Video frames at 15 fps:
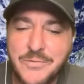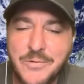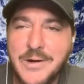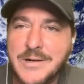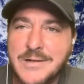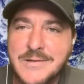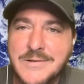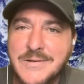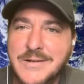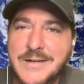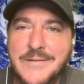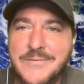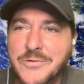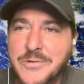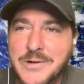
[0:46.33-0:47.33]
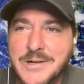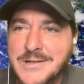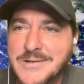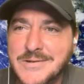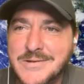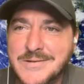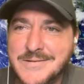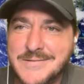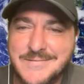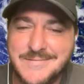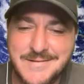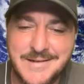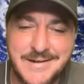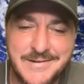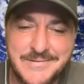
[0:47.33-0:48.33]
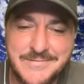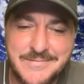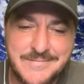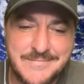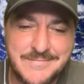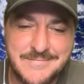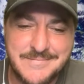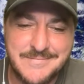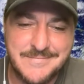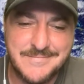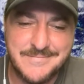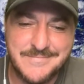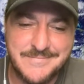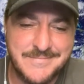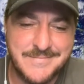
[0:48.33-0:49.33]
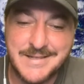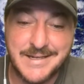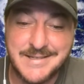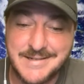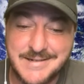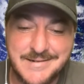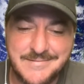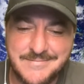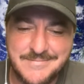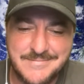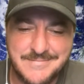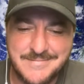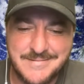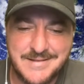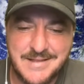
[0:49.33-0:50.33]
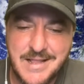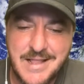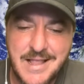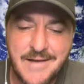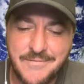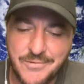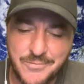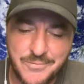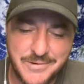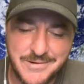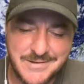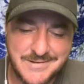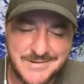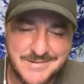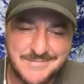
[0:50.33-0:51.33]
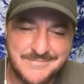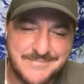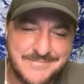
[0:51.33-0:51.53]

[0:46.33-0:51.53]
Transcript: works. It never works. You know, it doesn't. Never works.